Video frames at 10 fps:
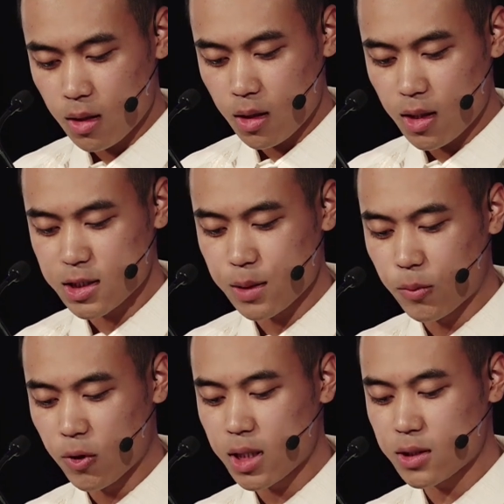It is
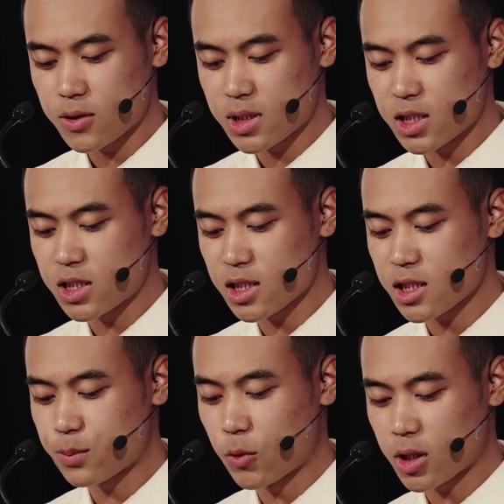important to see
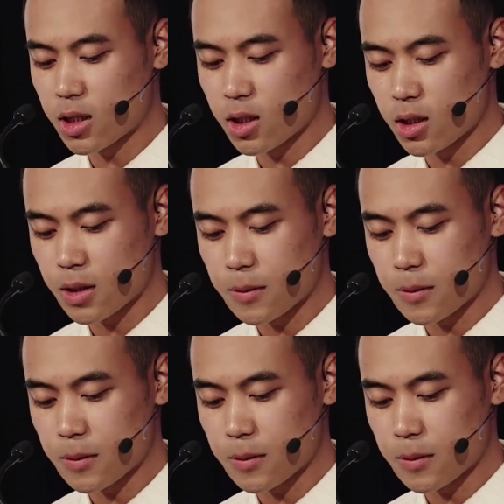Jesus more clearly,